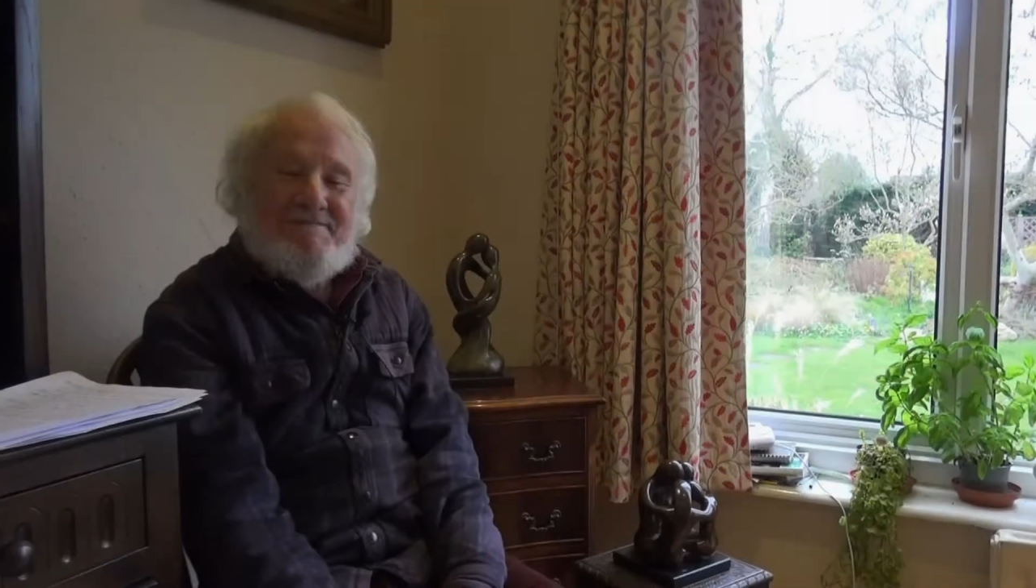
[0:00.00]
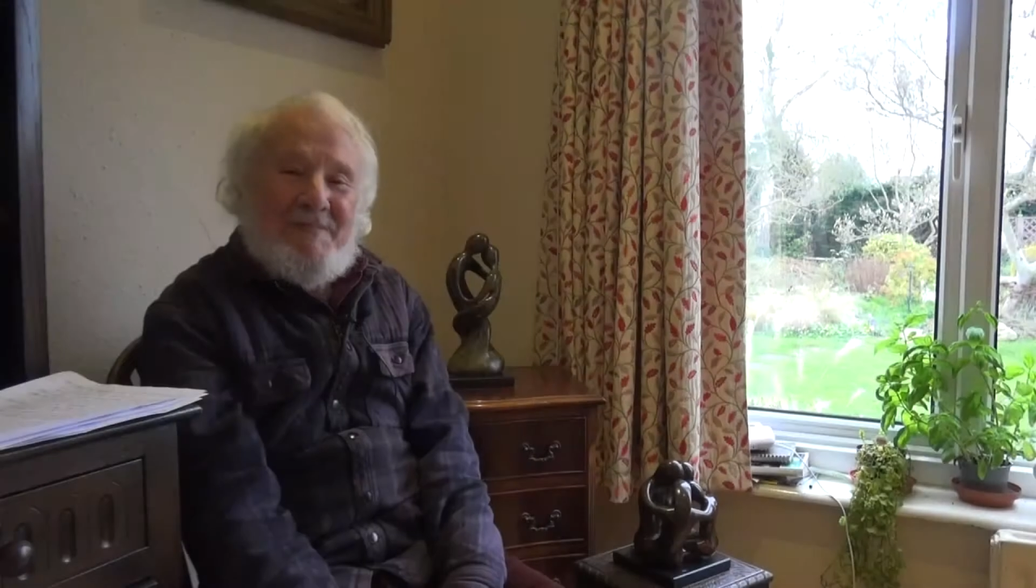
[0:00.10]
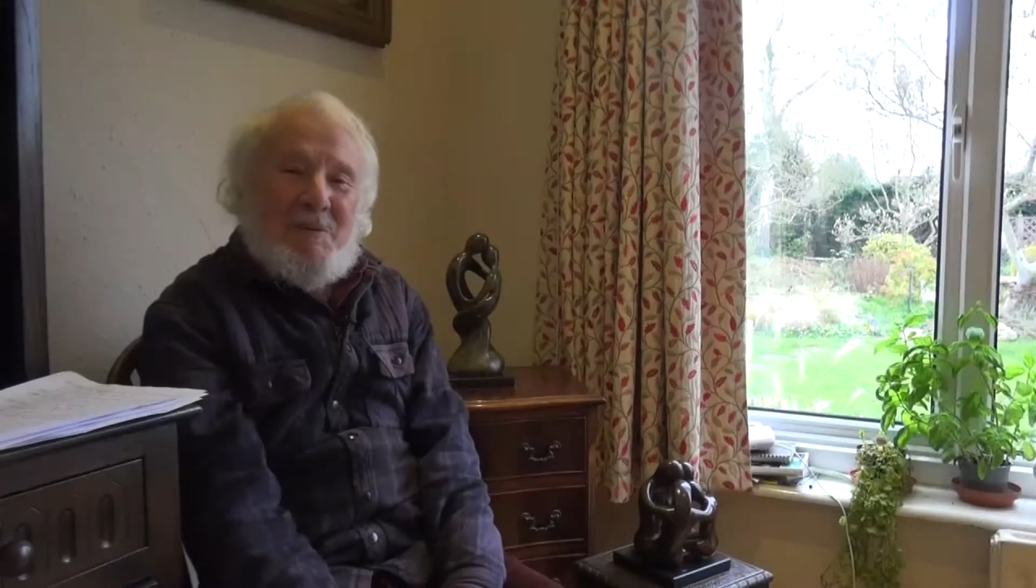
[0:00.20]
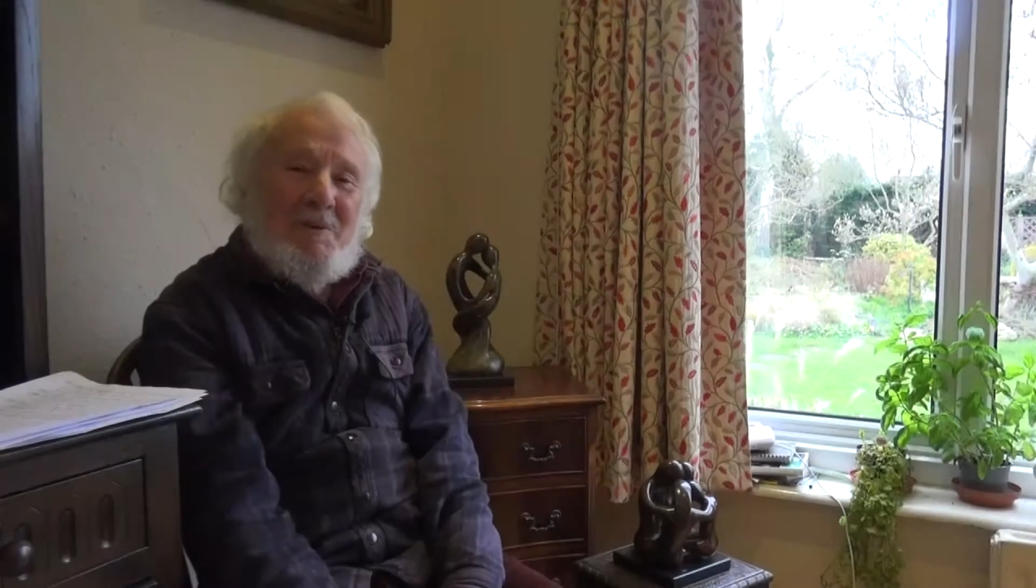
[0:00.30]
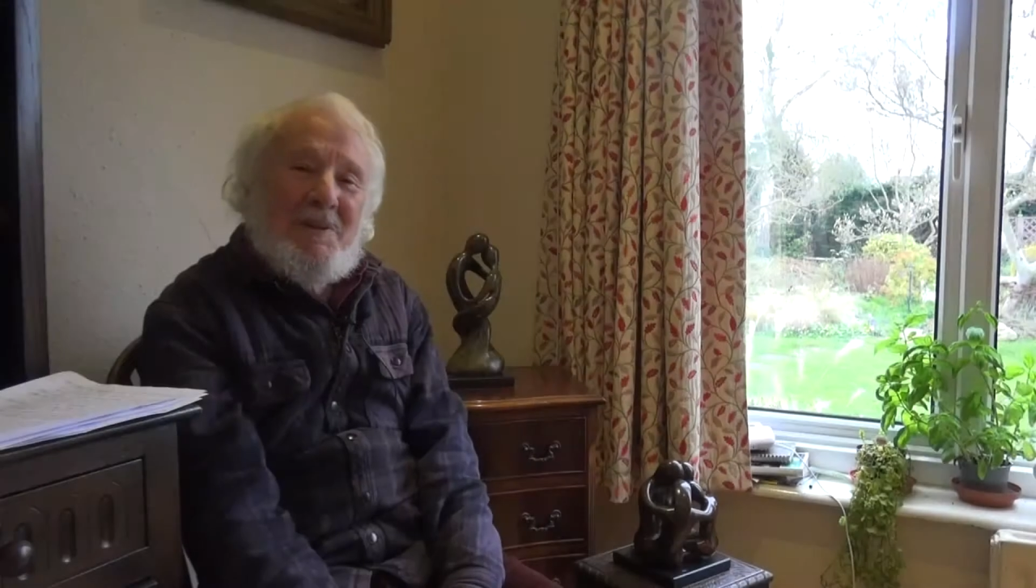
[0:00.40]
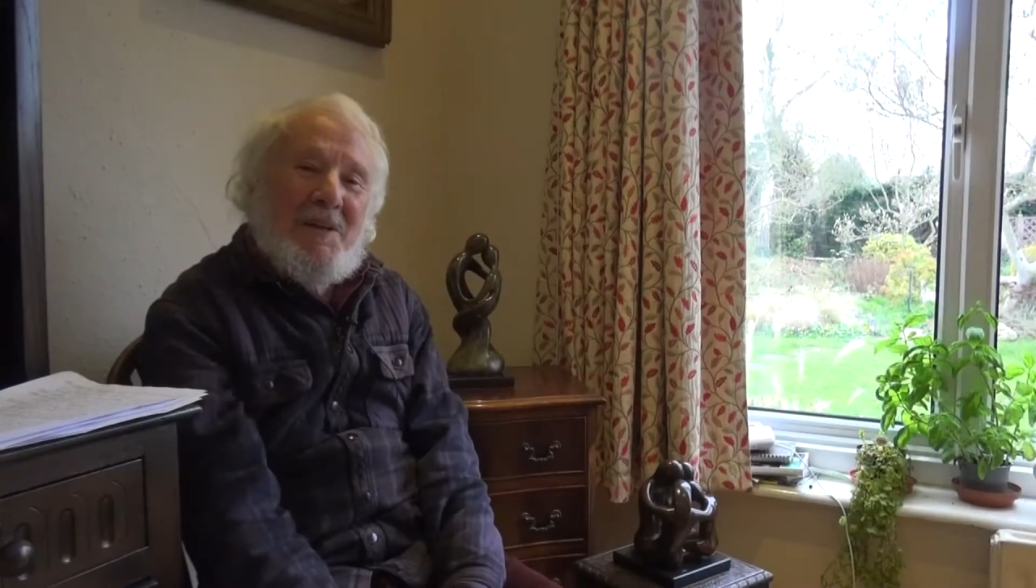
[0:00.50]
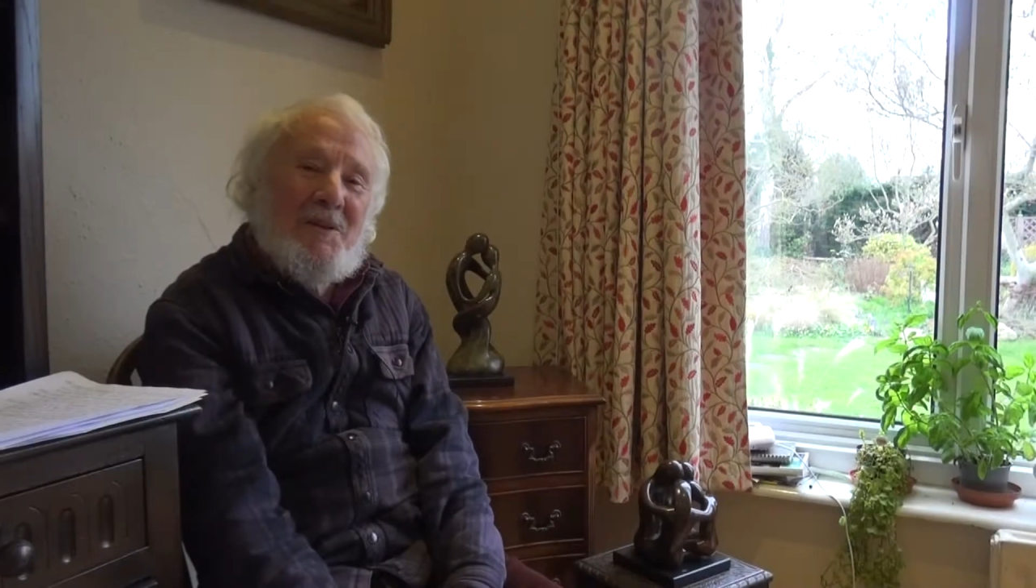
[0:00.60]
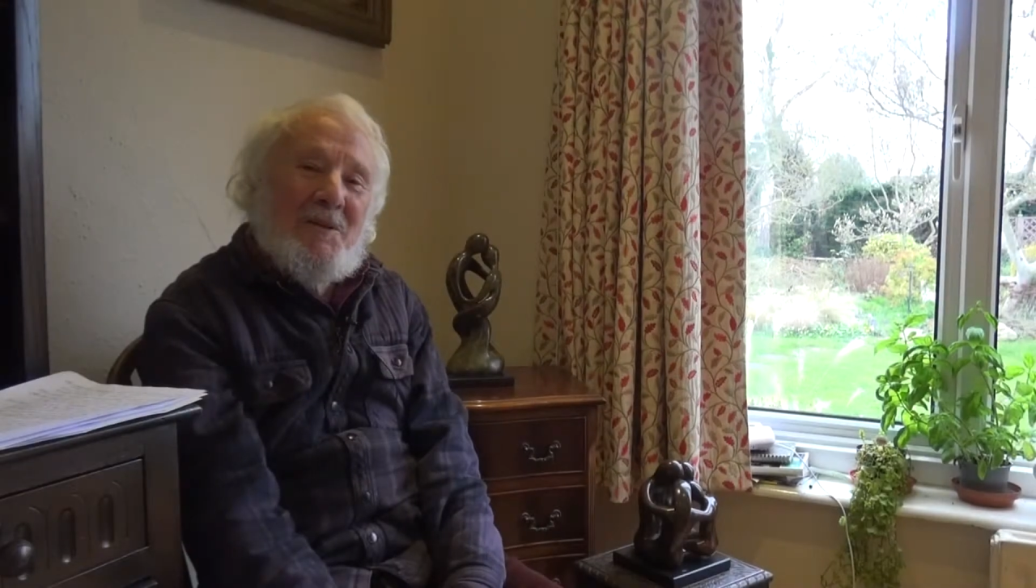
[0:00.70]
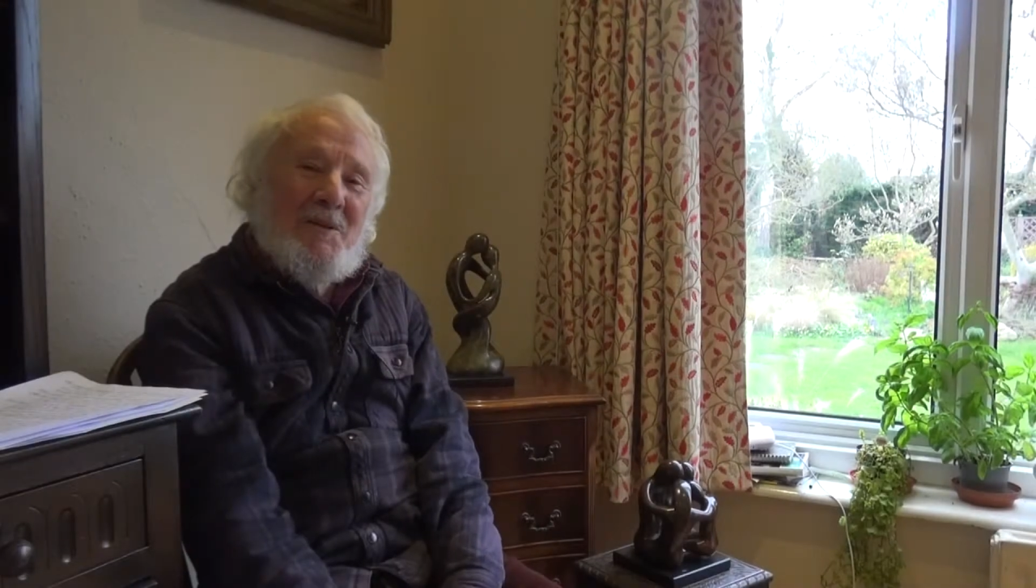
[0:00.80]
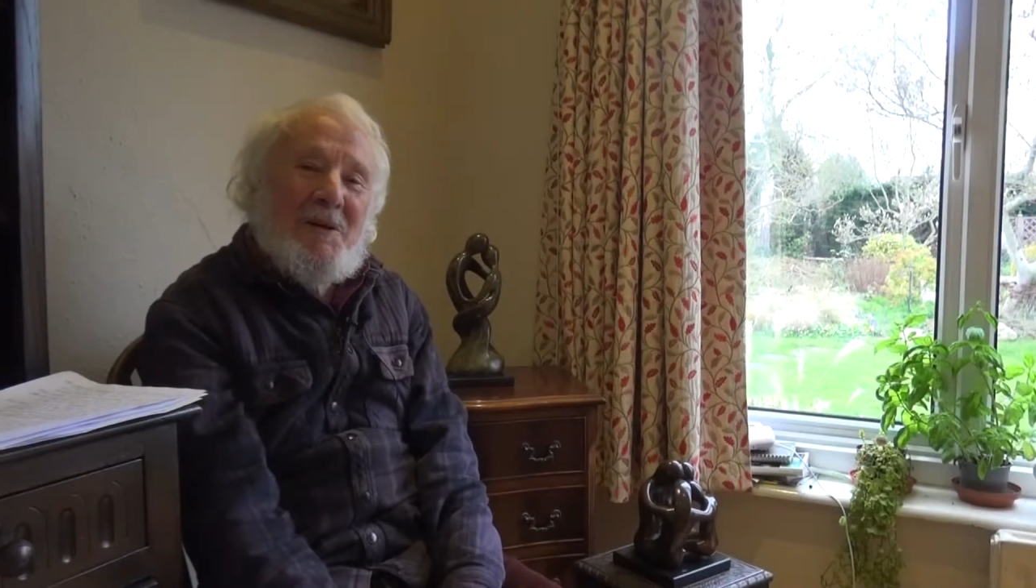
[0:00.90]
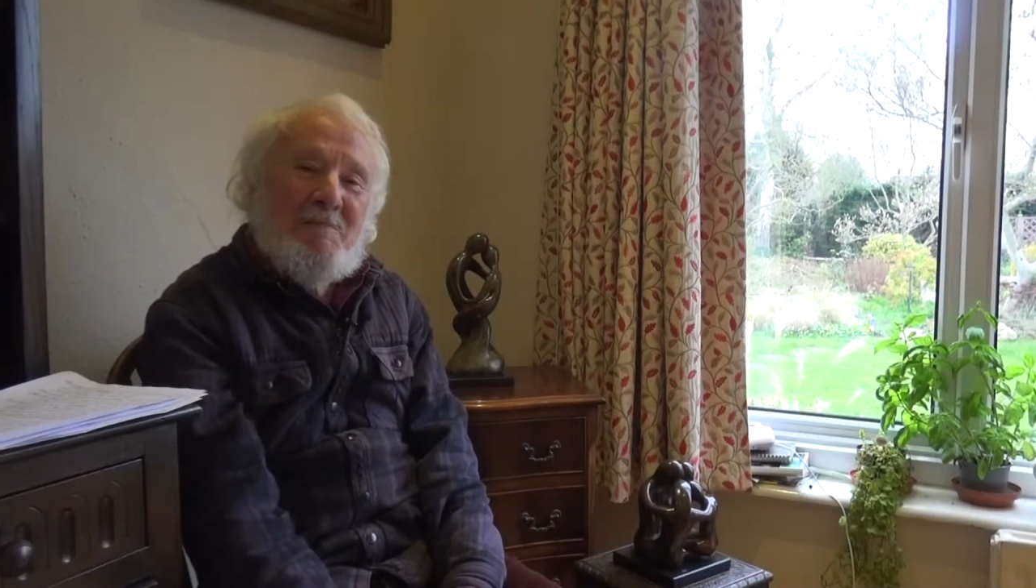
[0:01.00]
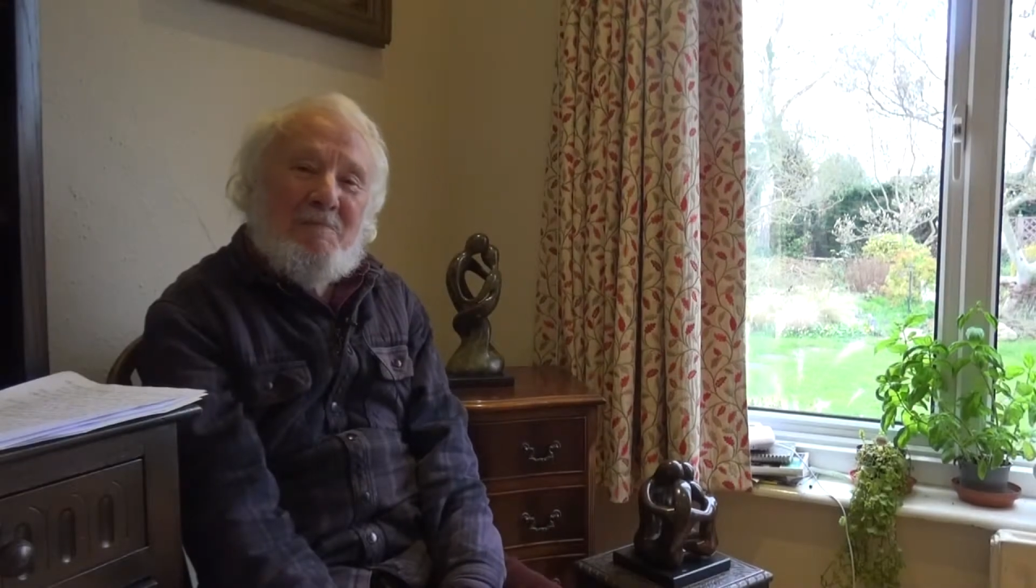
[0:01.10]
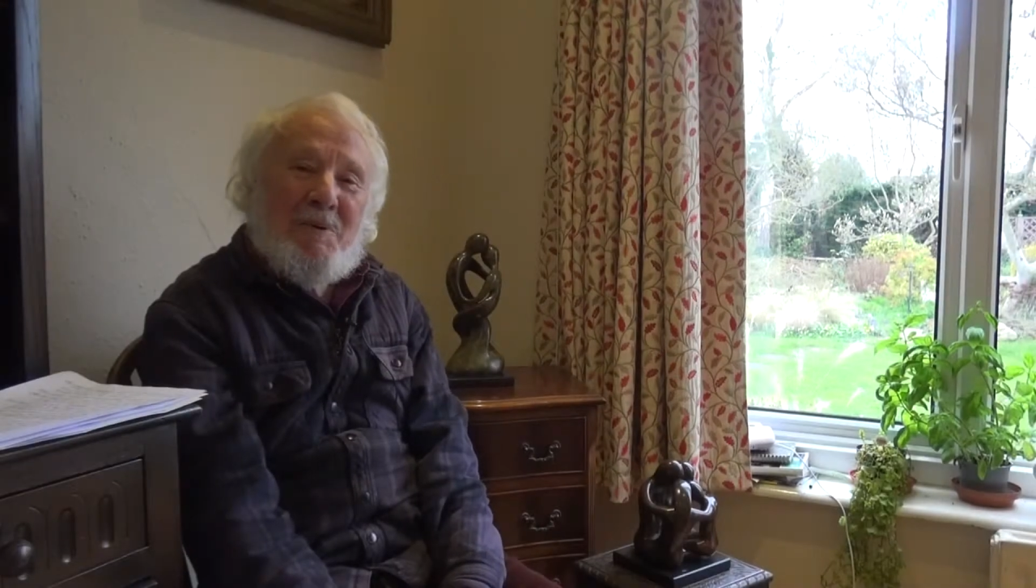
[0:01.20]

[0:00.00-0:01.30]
Well, hello, I'm